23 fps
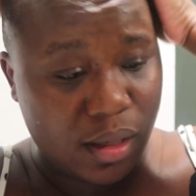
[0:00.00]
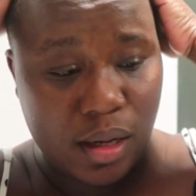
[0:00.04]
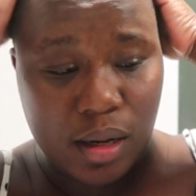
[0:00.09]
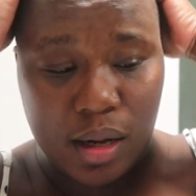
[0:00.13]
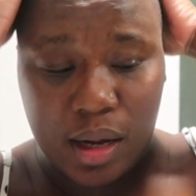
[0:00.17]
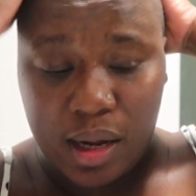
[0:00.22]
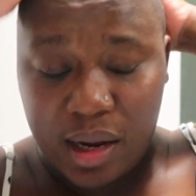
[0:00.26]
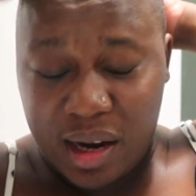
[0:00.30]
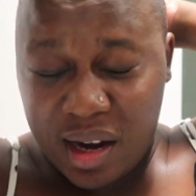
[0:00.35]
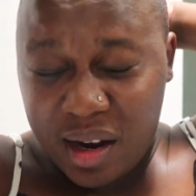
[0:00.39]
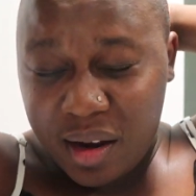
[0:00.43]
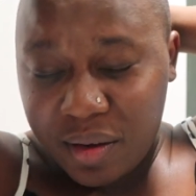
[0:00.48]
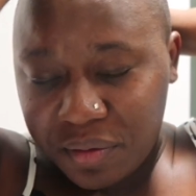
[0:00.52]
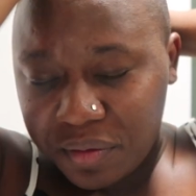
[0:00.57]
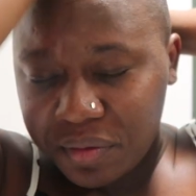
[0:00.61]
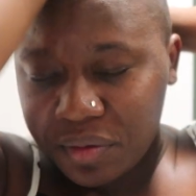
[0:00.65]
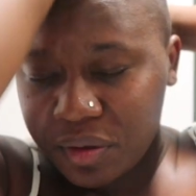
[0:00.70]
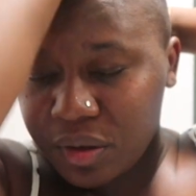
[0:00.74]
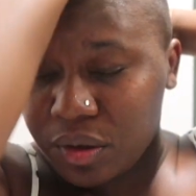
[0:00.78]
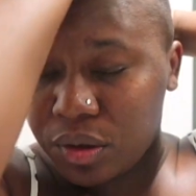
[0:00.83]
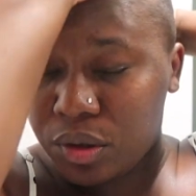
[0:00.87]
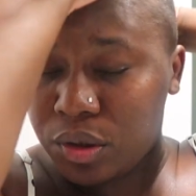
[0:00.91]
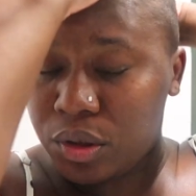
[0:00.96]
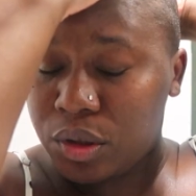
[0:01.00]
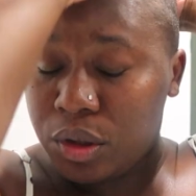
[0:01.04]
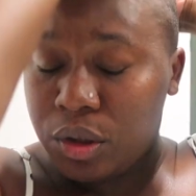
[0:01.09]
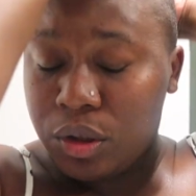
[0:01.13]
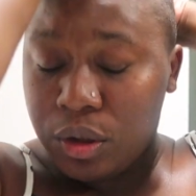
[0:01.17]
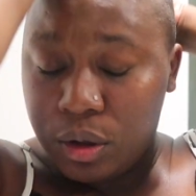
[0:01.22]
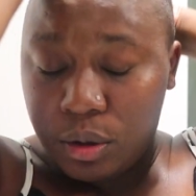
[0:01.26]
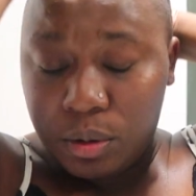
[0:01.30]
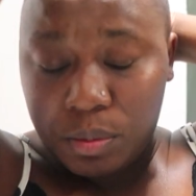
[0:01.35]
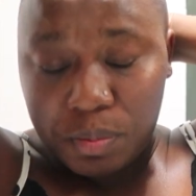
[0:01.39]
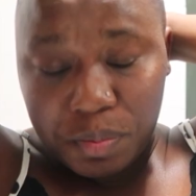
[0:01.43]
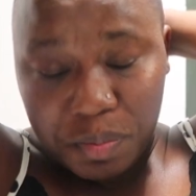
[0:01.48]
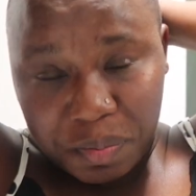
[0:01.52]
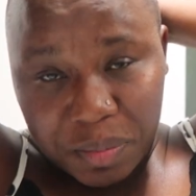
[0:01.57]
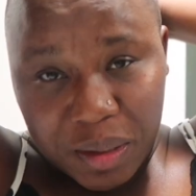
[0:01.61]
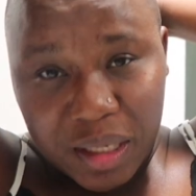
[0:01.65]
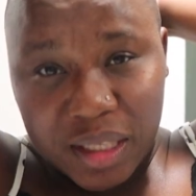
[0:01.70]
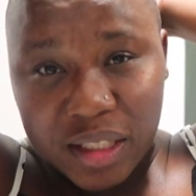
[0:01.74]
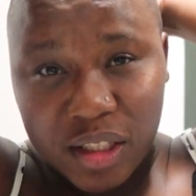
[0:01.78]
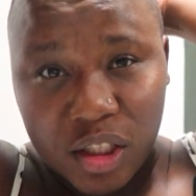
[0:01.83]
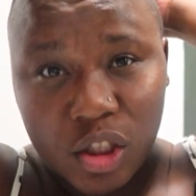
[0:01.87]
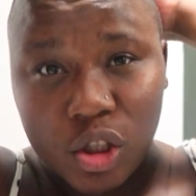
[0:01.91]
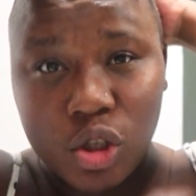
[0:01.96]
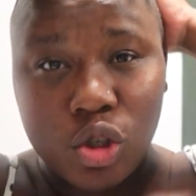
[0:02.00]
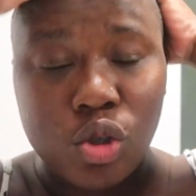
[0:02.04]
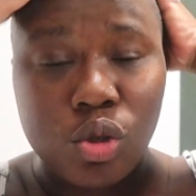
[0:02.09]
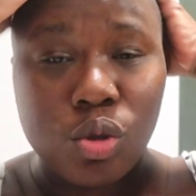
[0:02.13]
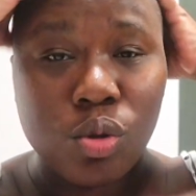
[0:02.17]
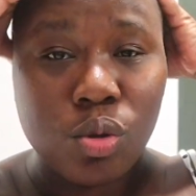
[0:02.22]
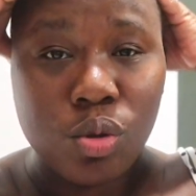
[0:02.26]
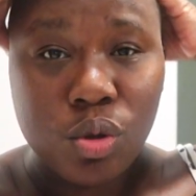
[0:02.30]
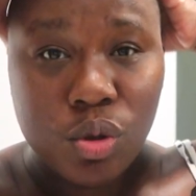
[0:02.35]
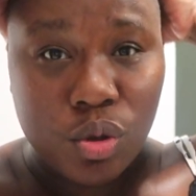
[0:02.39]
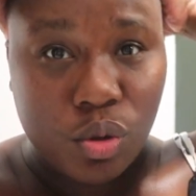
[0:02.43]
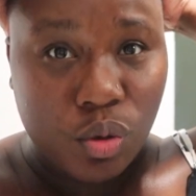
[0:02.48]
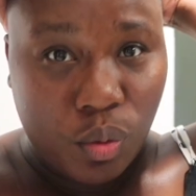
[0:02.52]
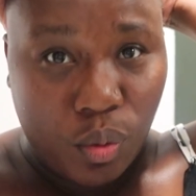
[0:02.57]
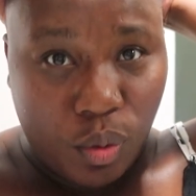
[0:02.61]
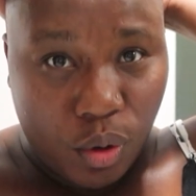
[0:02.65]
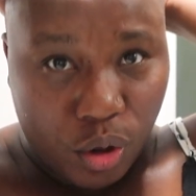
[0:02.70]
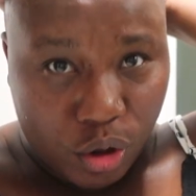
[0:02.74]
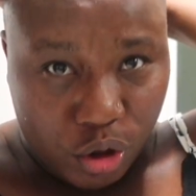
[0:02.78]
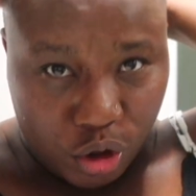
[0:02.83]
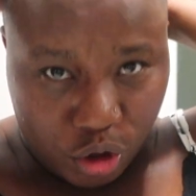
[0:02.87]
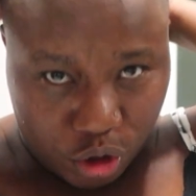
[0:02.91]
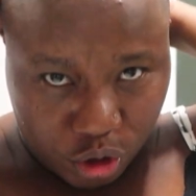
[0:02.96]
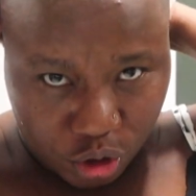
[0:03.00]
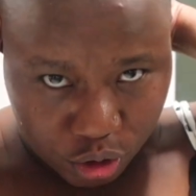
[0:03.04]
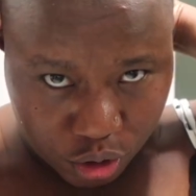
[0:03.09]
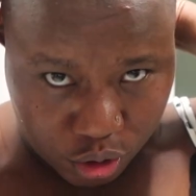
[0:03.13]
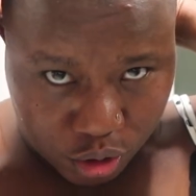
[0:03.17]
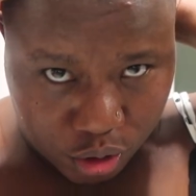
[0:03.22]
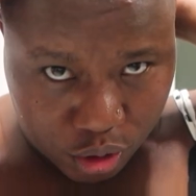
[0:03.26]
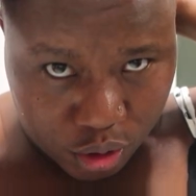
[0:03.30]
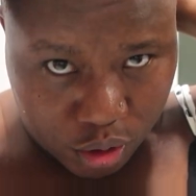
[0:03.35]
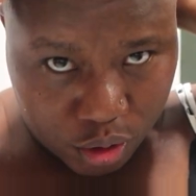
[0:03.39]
I have plenty show to watch.